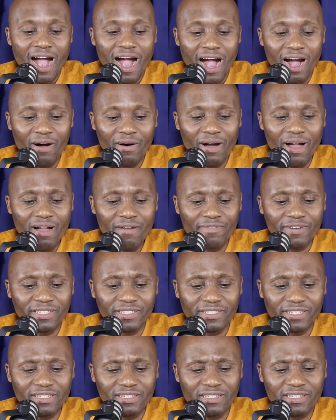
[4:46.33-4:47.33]
However,
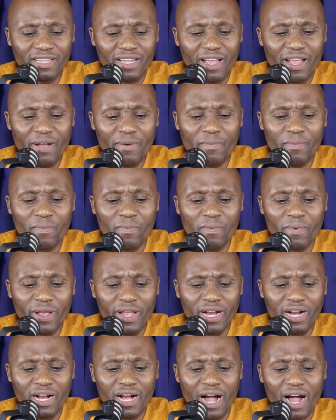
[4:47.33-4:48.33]
just a
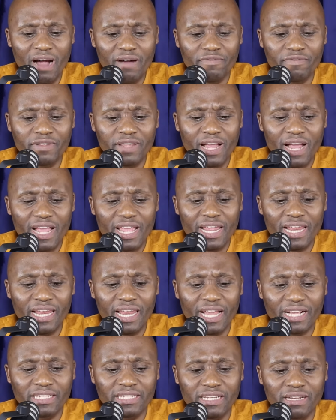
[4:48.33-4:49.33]
week after
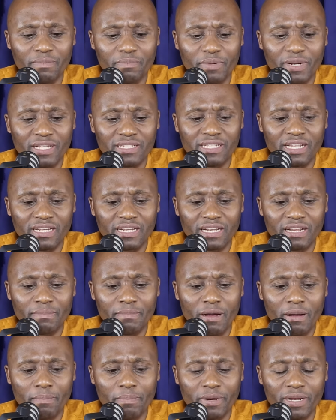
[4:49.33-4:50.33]
electing President
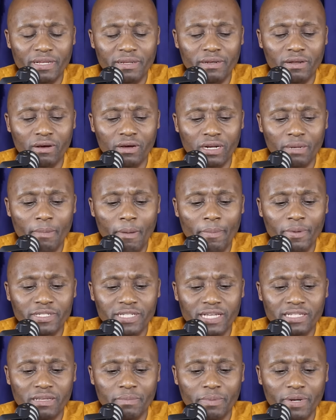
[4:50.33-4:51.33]

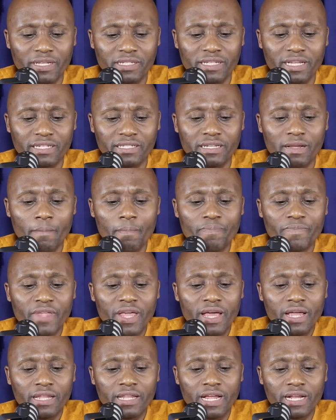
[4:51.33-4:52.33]
Ramaphosa as a president,
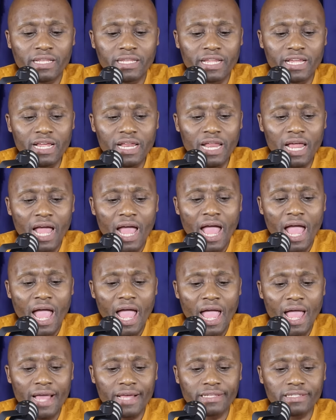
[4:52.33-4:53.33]
the deal
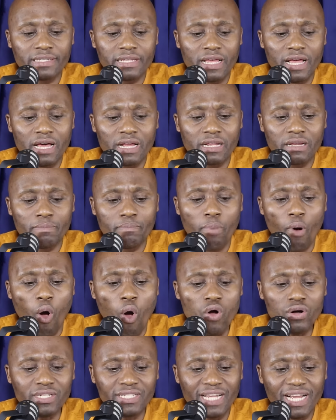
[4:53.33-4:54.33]
has
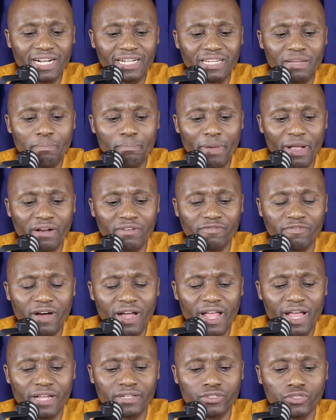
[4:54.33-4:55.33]
reportedly
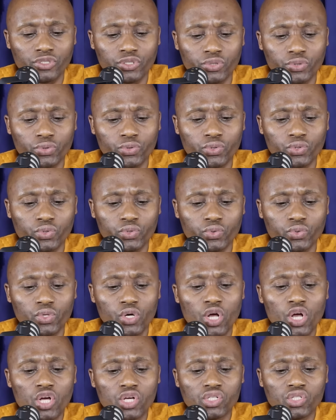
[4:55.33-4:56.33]
backfired due to
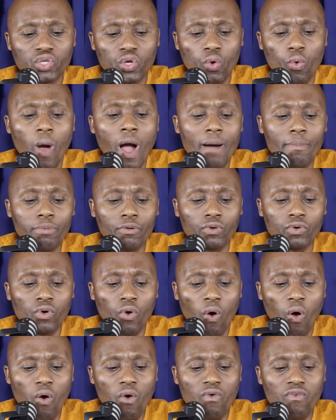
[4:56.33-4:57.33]

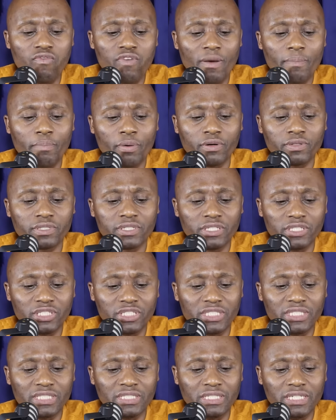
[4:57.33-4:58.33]
squabble over
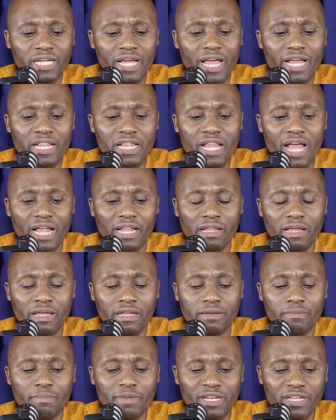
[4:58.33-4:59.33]
position
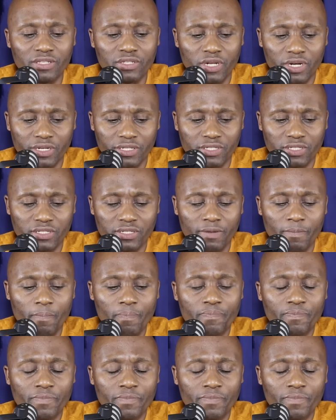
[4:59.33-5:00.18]
and ministries.